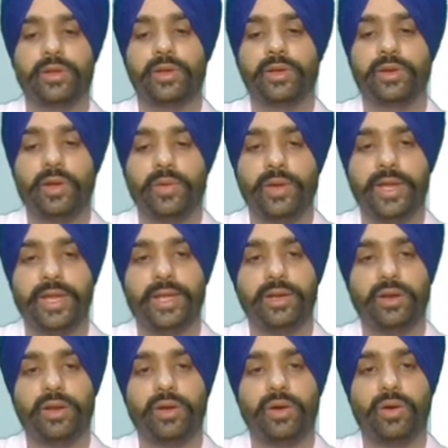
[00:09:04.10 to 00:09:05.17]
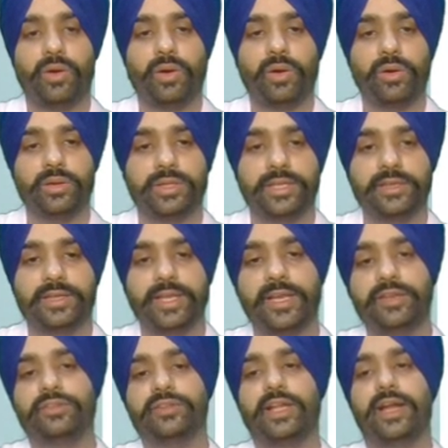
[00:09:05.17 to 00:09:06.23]
Now, here all the
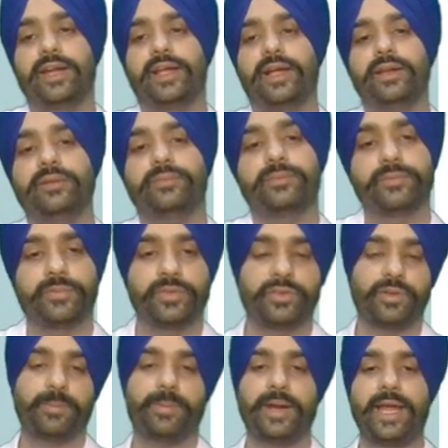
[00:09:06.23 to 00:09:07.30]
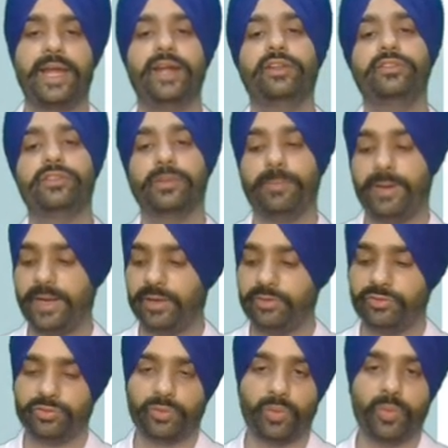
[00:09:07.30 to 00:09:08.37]
things that are supplied depend
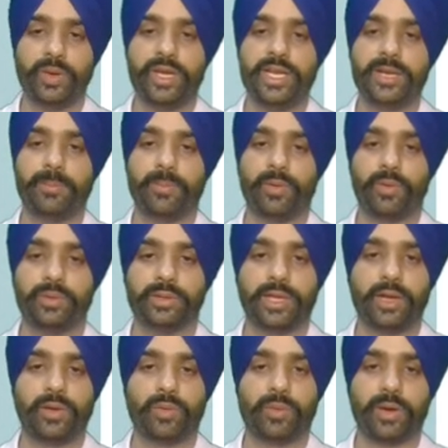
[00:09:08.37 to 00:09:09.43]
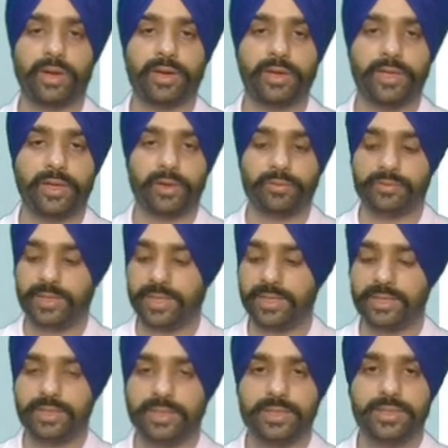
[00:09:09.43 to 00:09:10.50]
solely upon the quality of
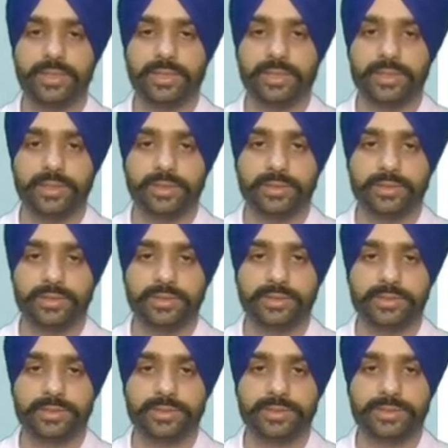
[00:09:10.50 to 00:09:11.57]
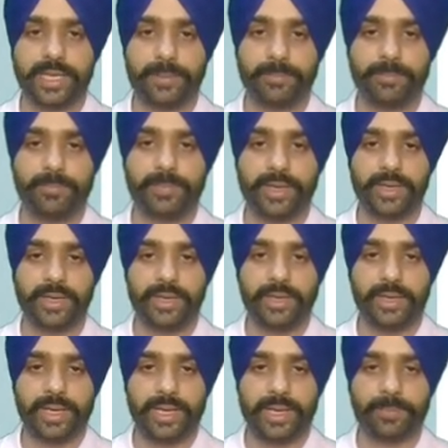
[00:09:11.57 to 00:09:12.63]
the sample
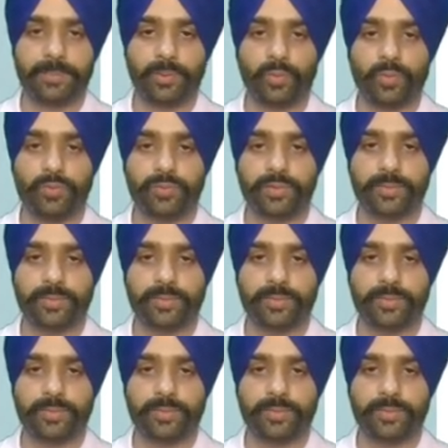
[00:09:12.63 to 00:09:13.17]
approved.